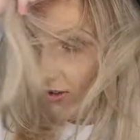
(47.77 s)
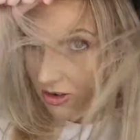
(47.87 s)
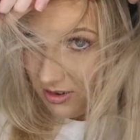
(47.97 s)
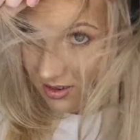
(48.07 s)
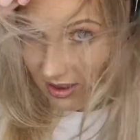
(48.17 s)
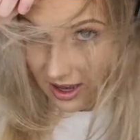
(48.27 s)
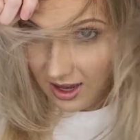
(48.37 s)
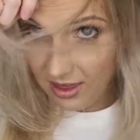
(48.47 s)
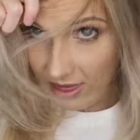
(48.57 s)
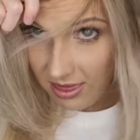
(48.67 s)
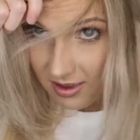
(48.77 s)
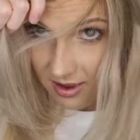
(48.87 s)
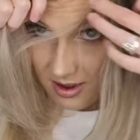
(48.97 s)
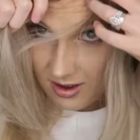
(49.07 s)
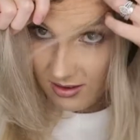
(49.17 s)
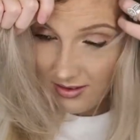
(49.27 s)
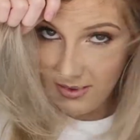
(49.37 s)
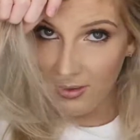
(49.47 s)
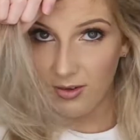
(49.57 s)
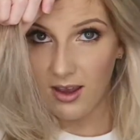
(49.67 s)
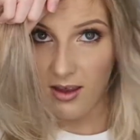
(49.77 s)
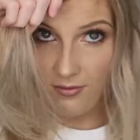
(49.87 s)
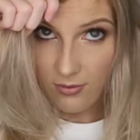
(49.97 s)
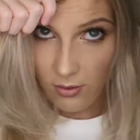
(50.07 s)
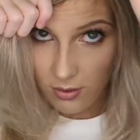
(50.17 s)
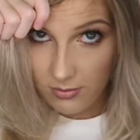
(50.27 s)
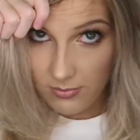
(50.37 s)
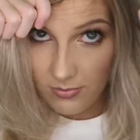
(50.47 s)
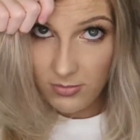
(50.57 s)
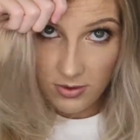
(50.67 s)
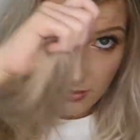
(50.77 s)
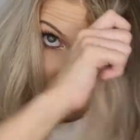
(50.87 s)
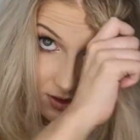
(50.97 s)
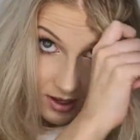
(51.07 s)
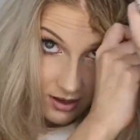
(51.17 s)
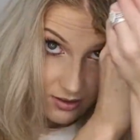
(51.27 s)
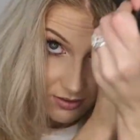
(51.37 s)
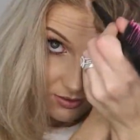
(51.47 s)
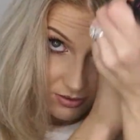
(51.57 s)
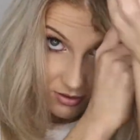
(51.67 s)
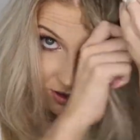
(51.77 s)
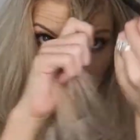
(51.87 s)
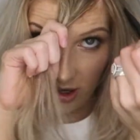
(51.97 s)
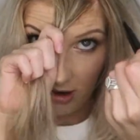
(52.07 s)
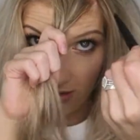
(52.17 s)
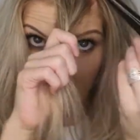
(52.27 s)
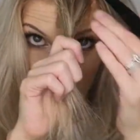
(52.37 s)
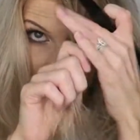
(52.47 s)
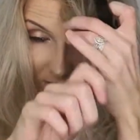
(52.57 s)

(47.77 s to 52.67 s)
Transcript: just like that. So you have got like a sort of triangle